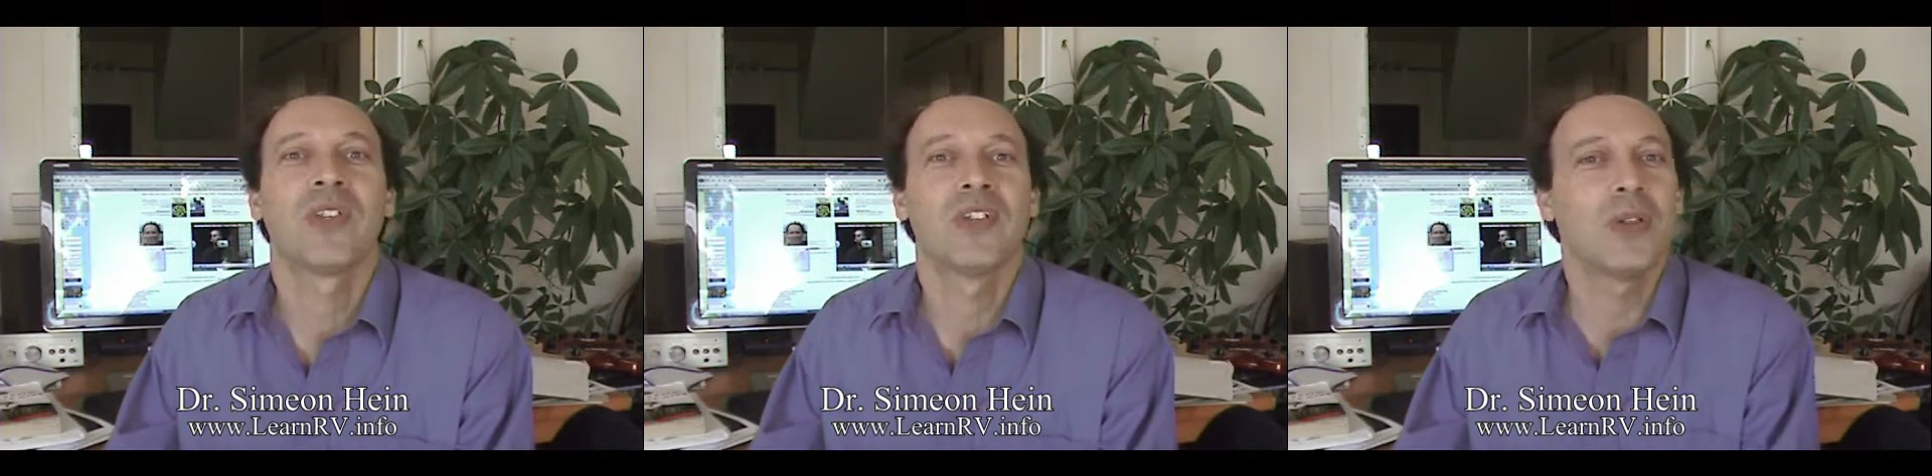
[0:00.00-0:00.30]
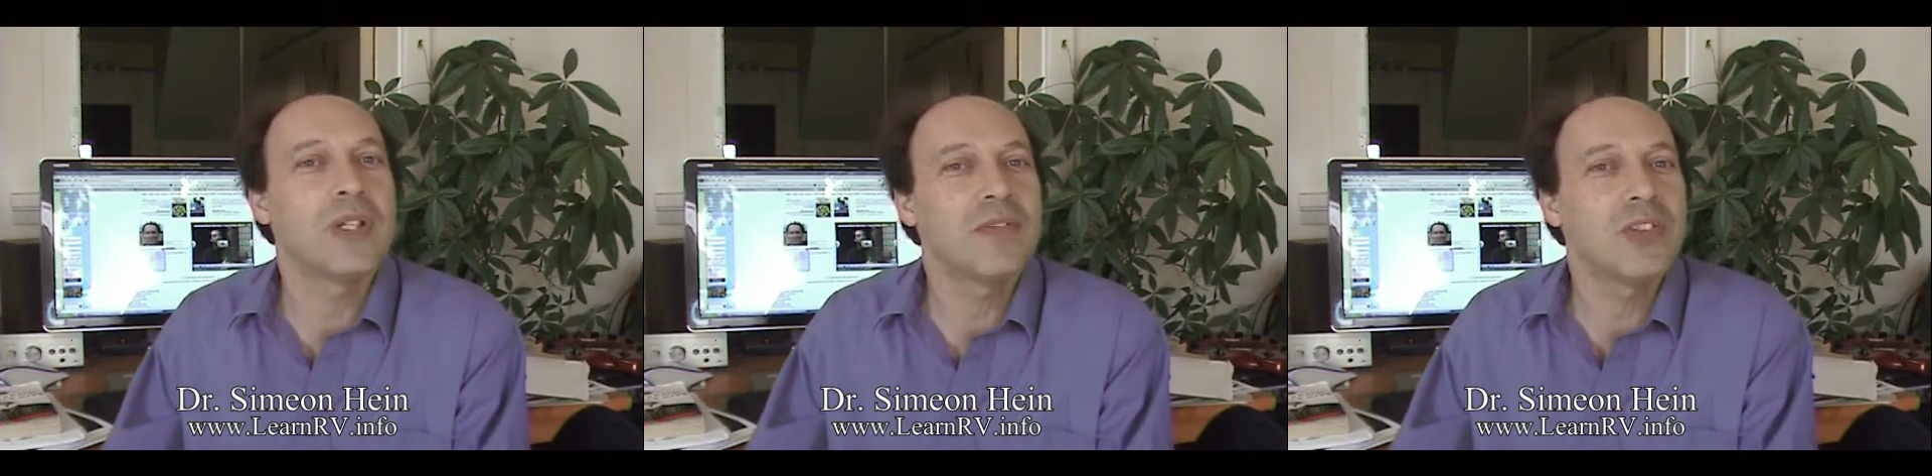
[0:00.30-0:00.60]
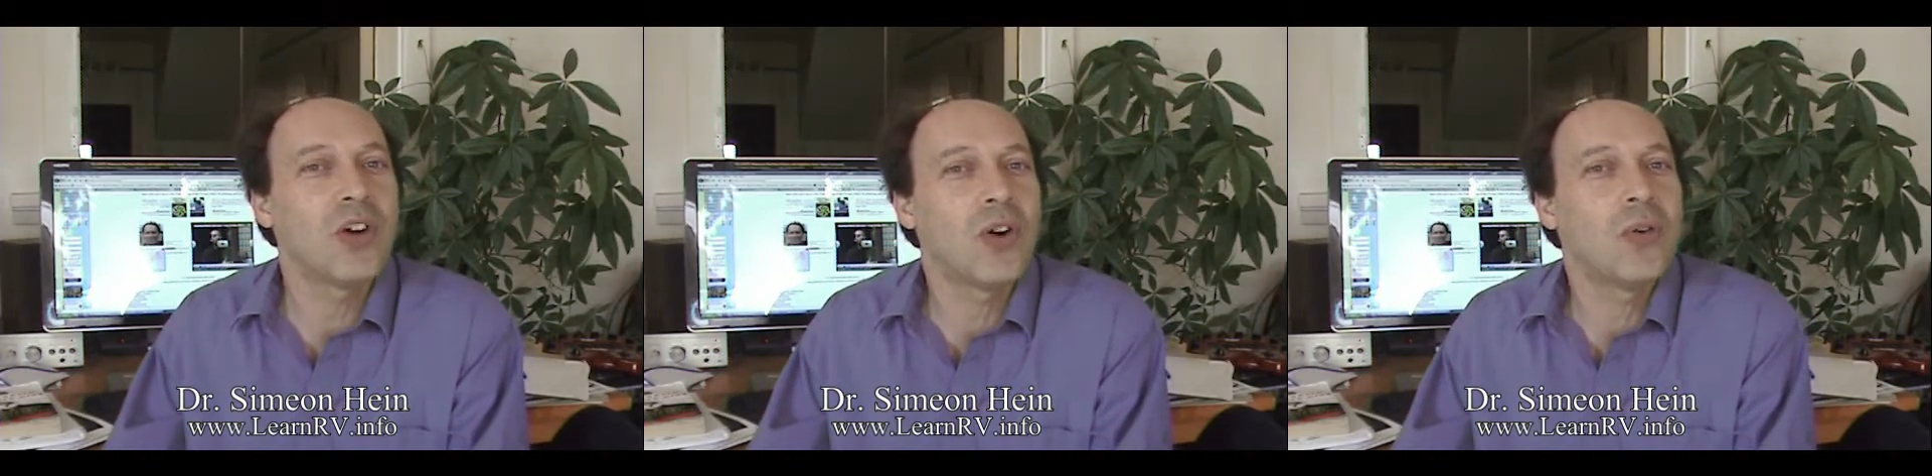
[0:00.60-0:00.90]
so
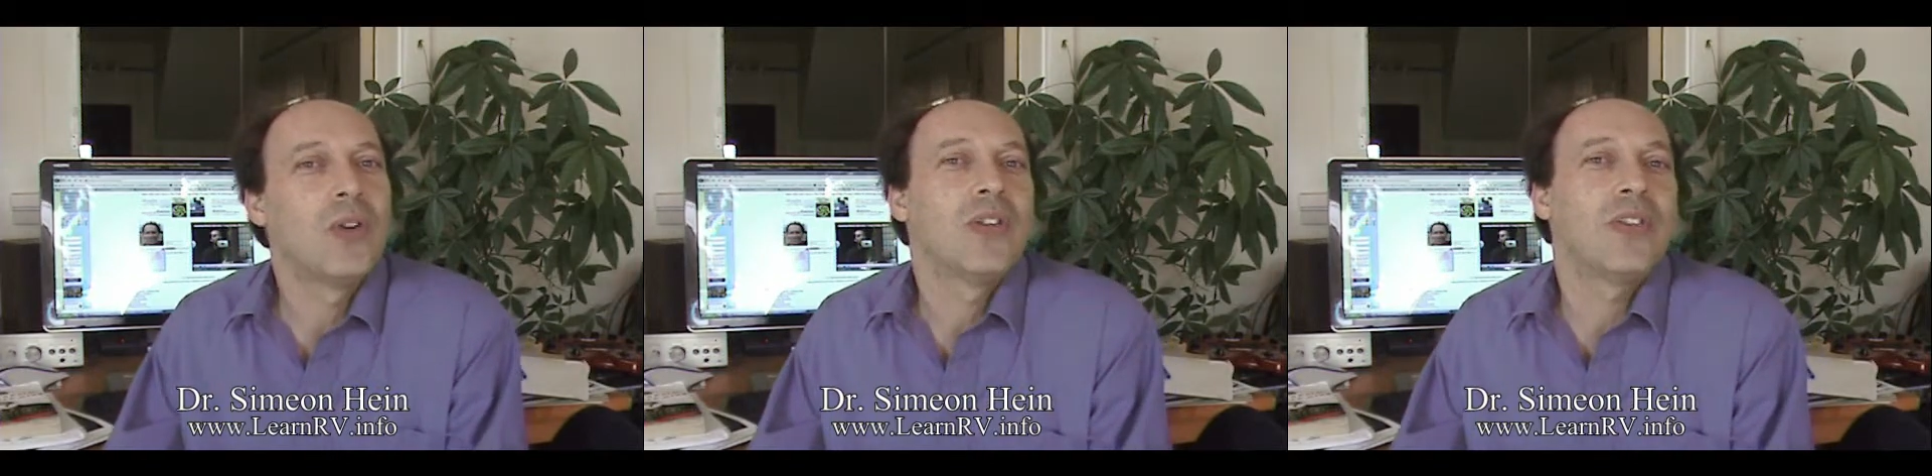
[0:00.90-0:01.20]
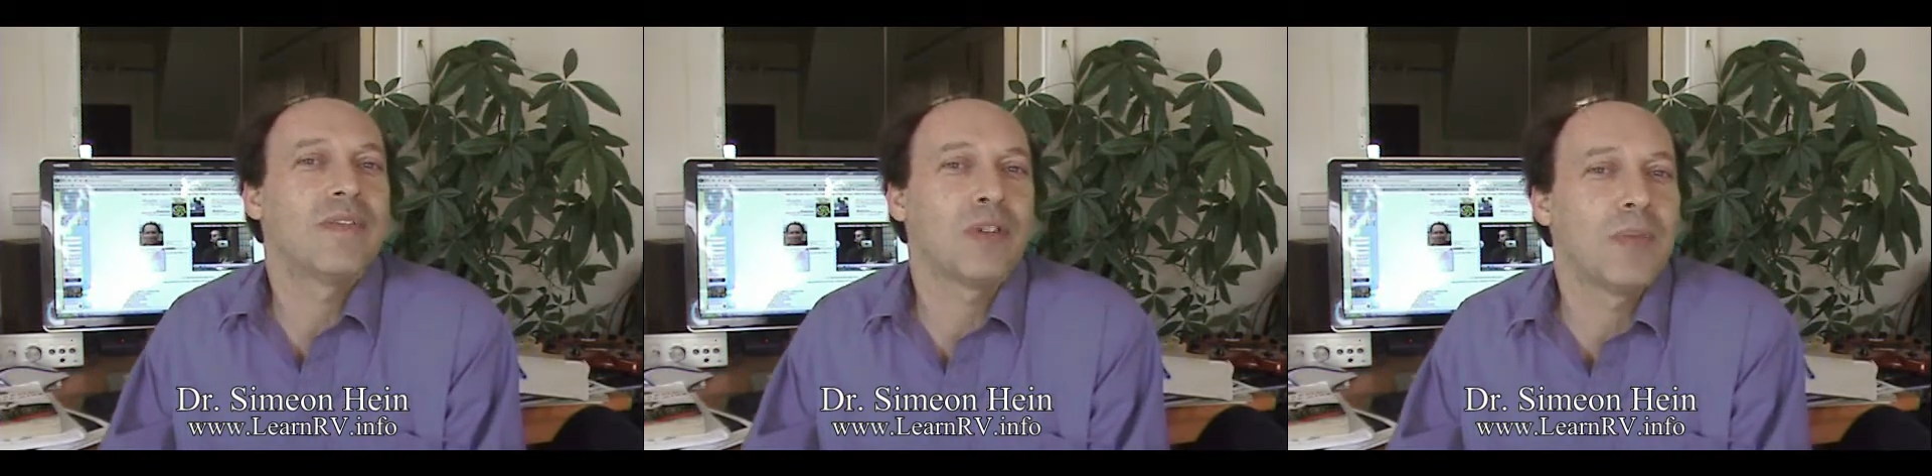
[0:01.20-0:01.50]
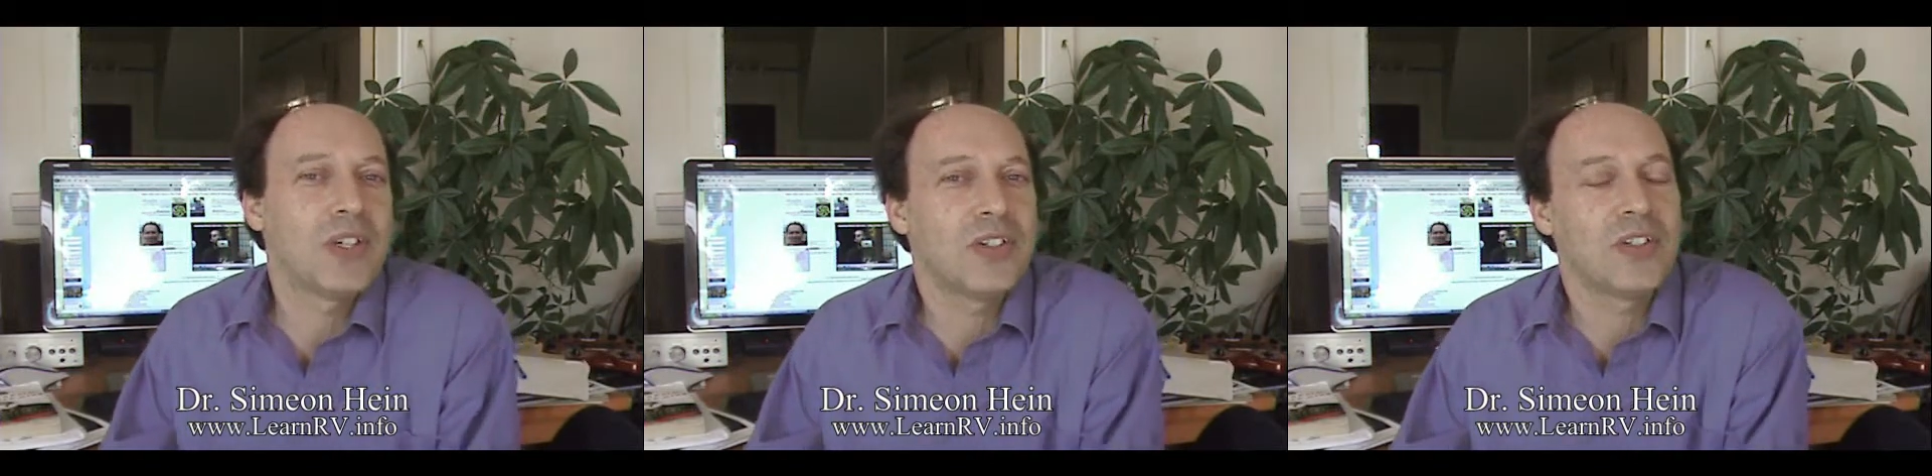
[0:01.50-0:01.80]
even though the
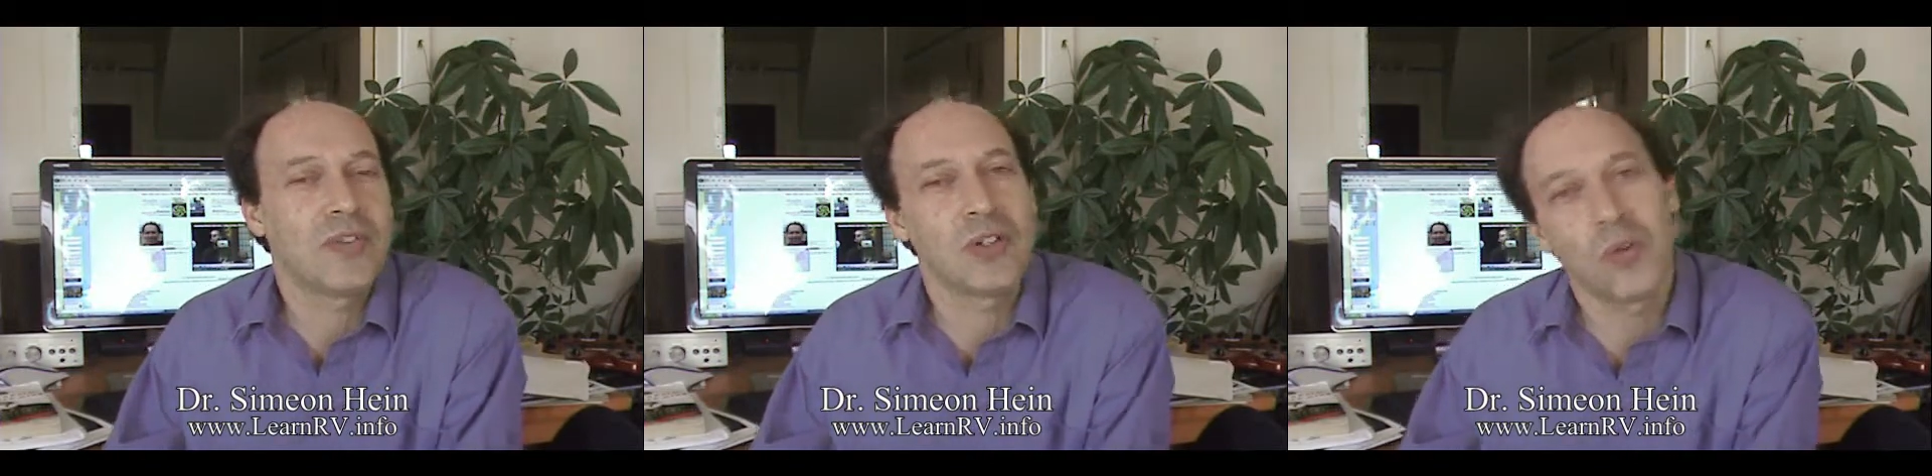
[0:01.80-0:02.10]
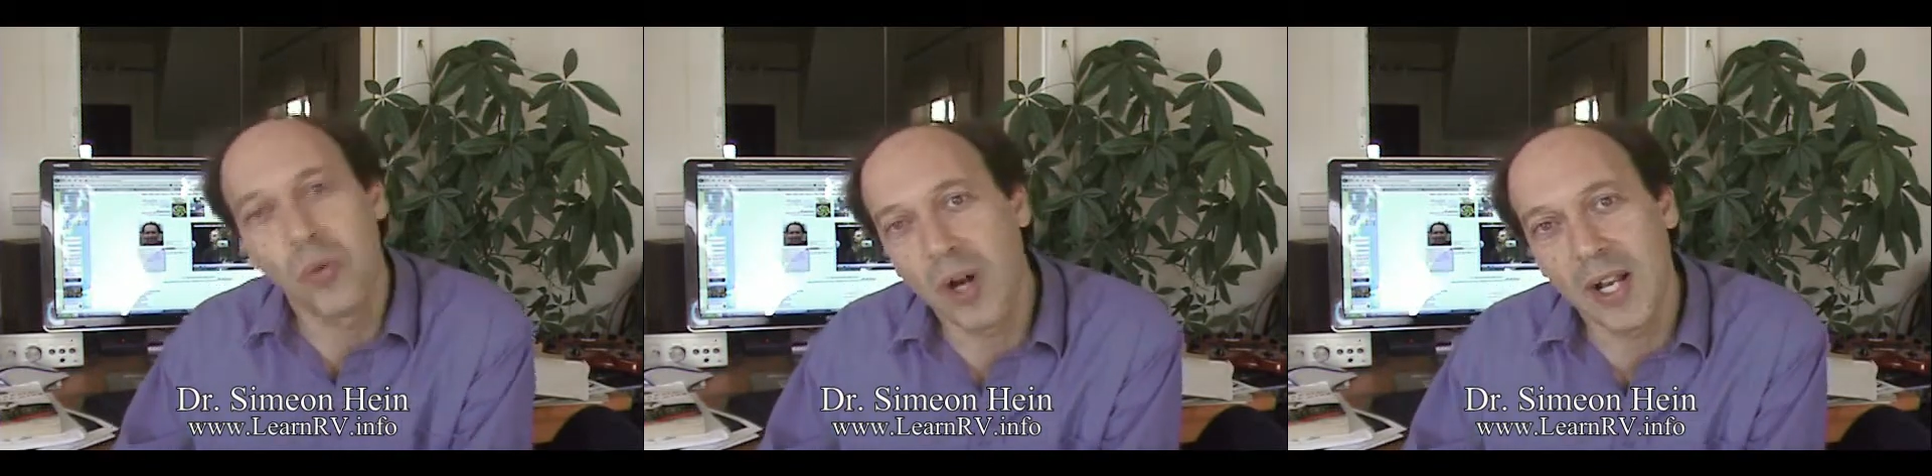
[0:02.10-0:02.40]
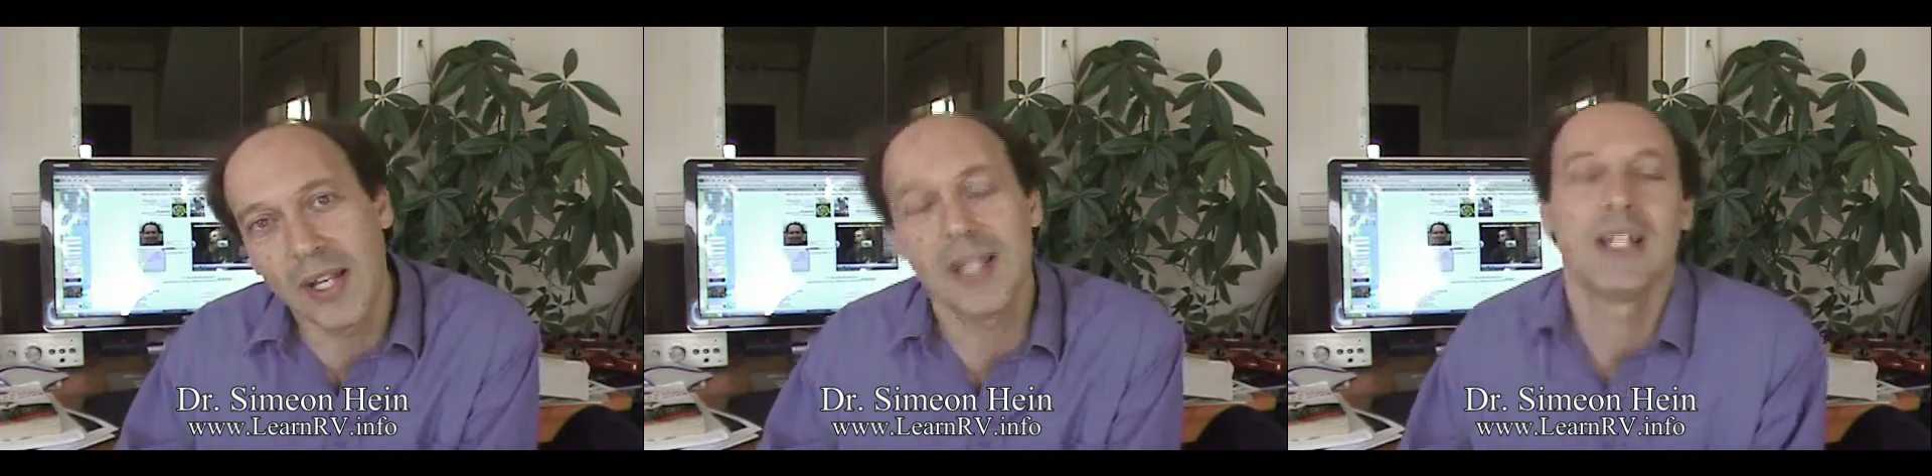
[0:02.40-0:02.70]
information is very
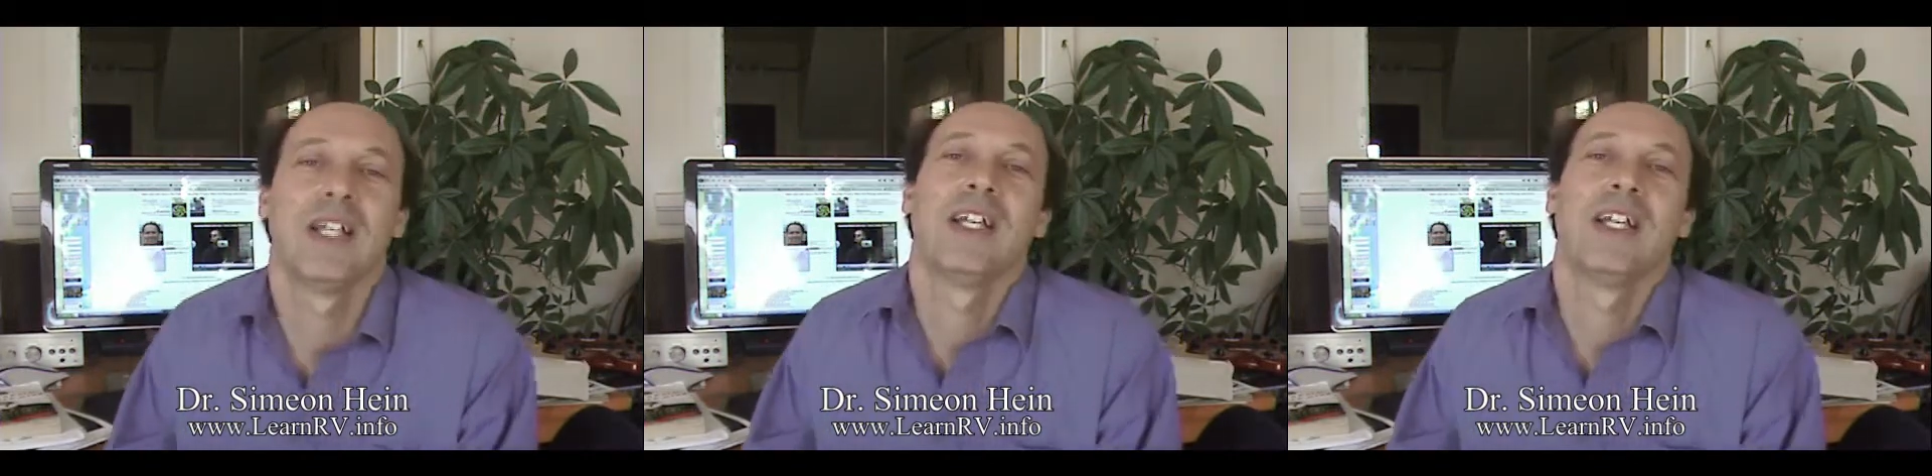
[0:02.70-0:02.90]
quiet